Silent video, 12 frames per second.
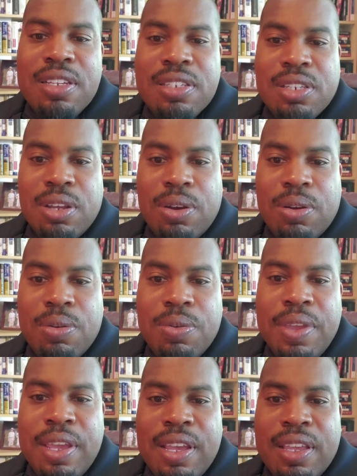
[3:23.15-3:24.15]
So
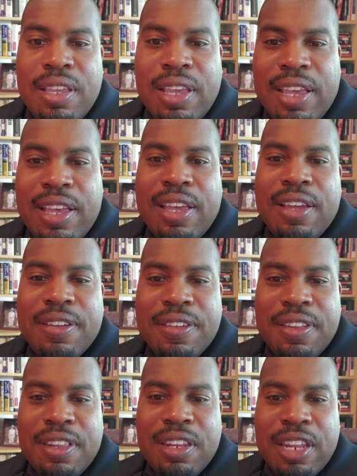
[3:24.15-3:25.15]
yeah,
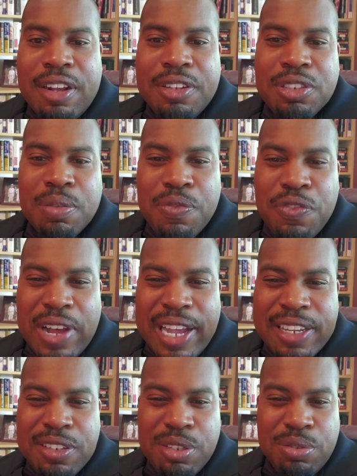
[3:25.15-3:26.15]
there's some
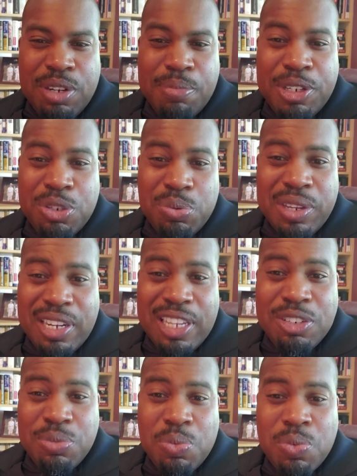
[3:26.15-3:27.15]
fine tuning between
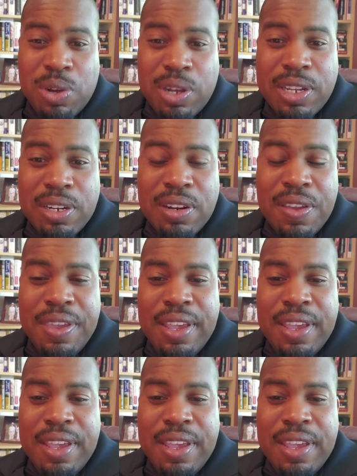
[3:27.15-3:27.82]
each one,